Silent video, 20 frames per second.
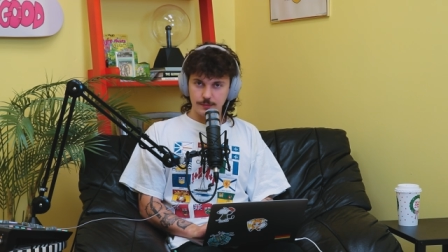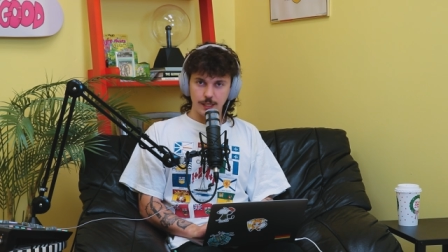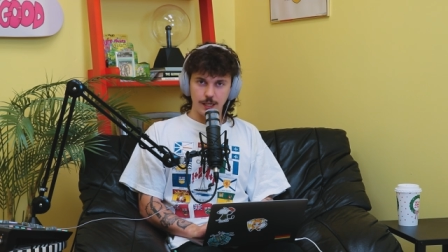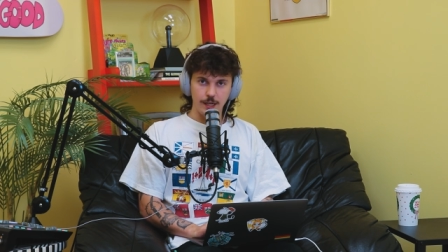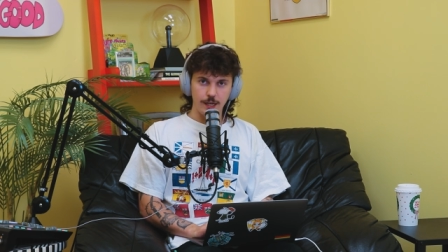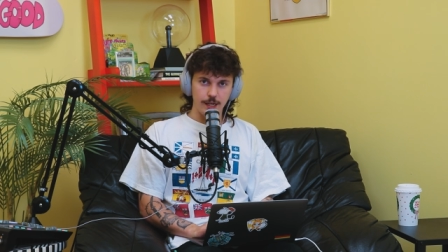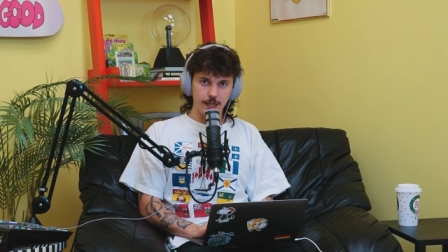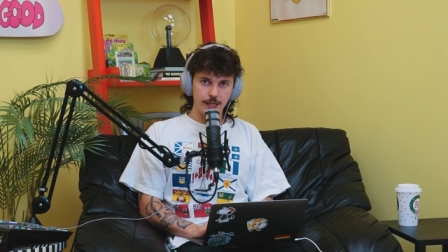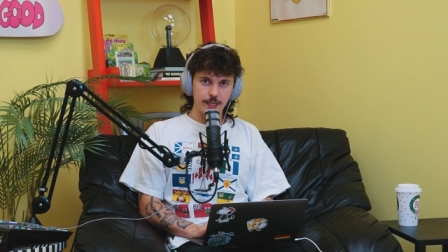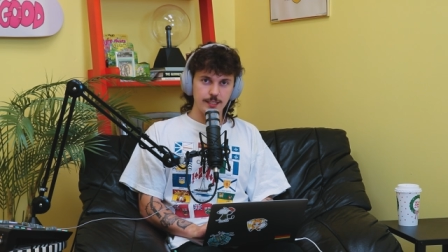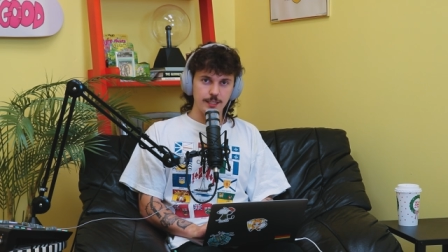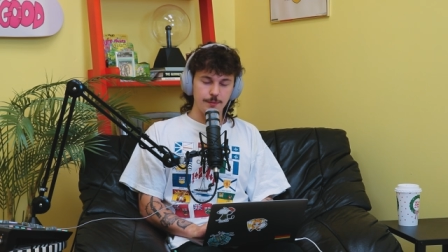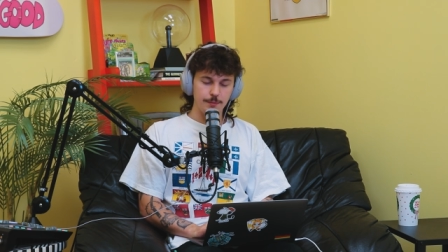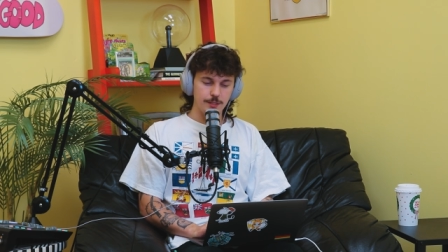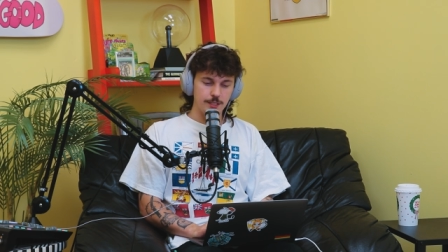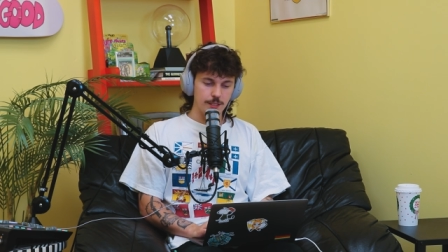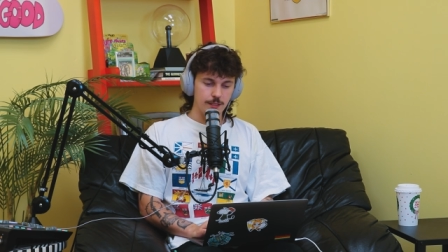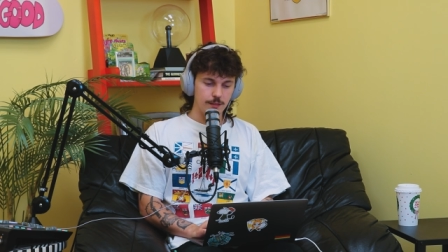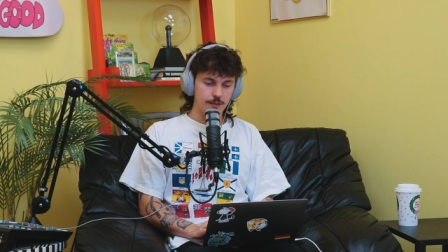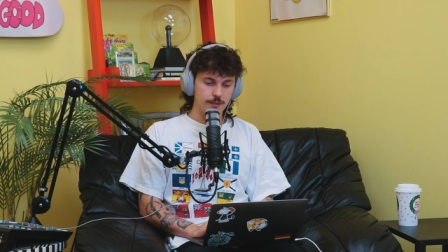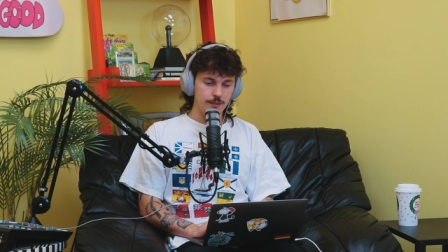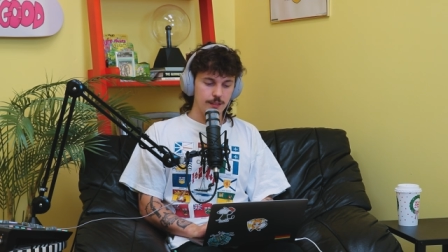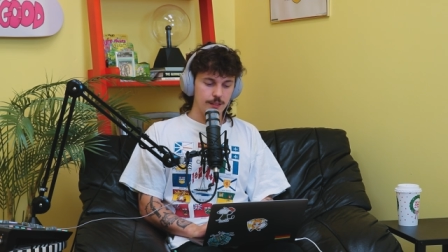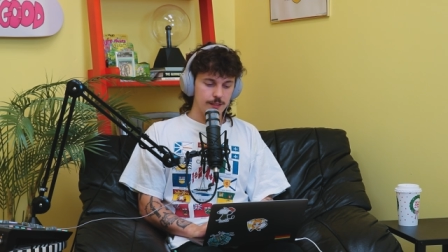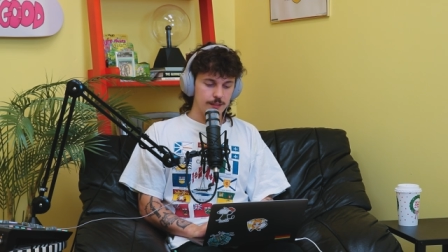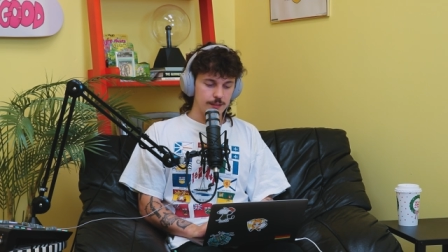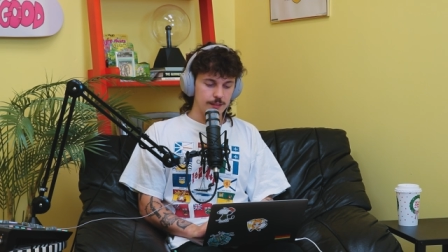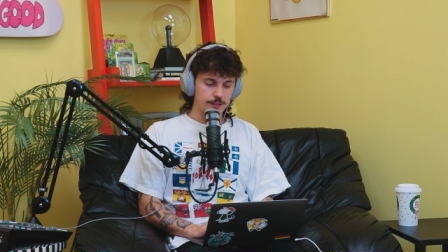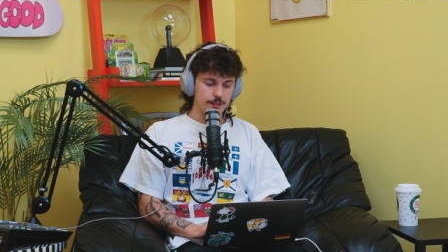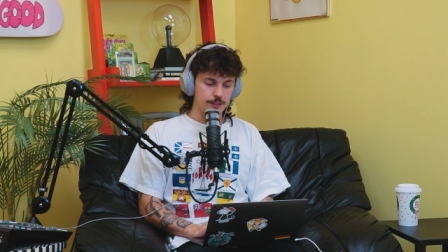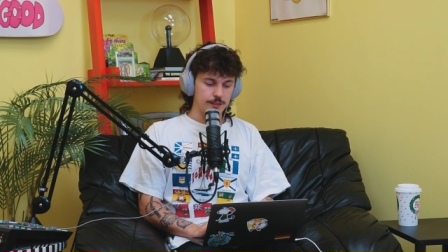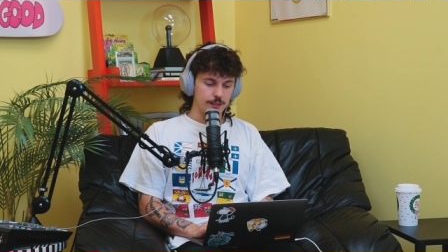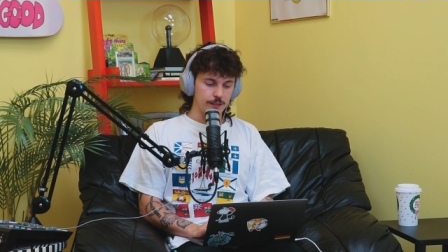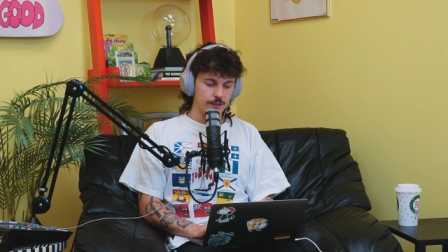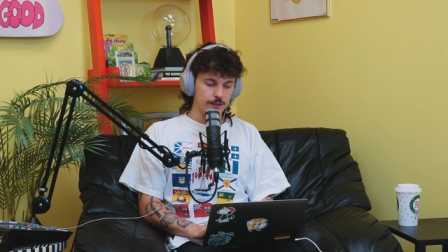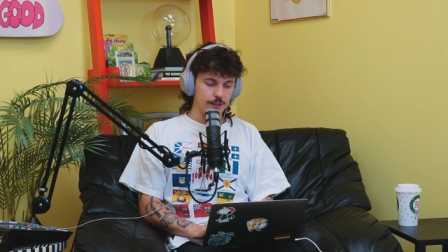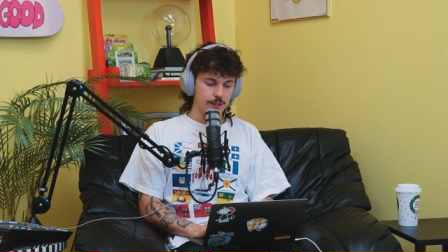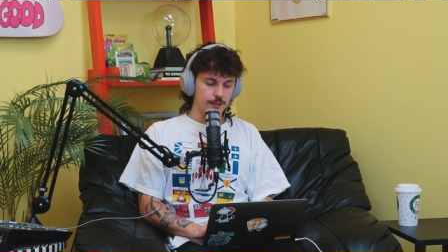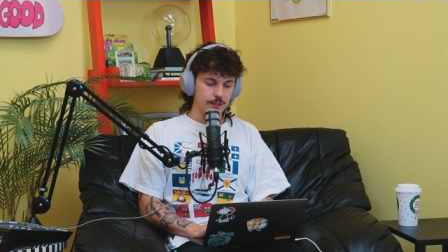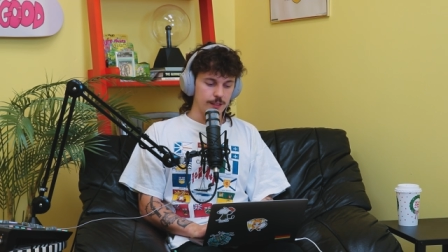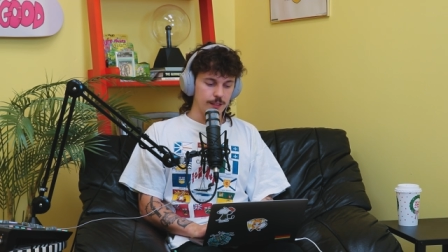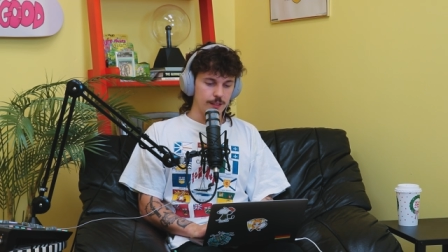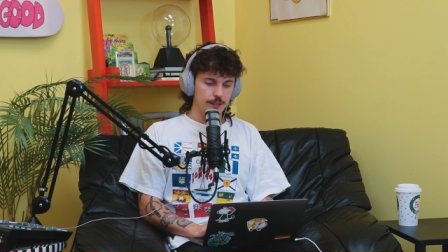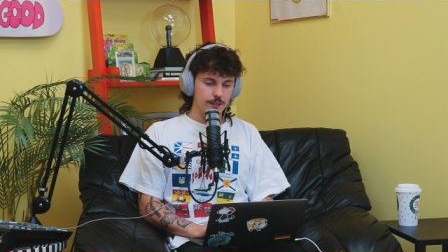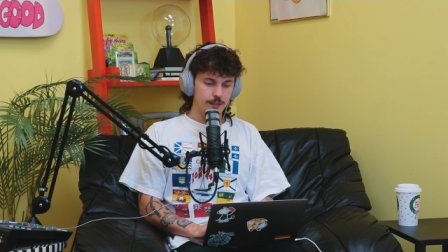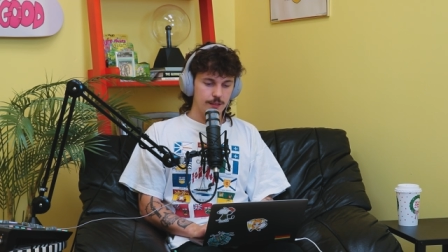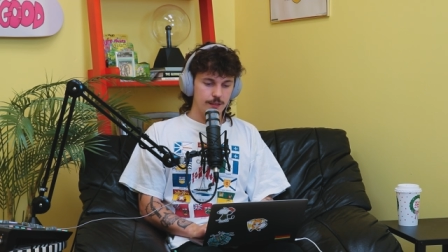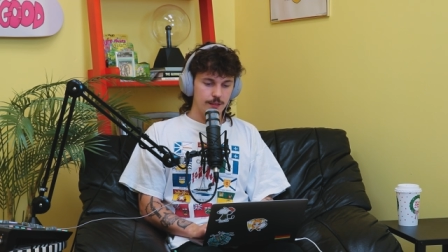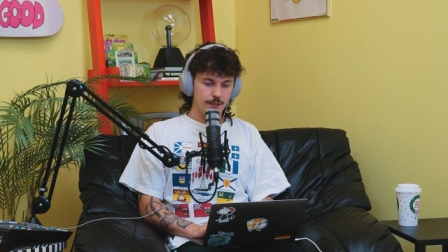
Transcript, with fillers: All right, next episode, this is going on there.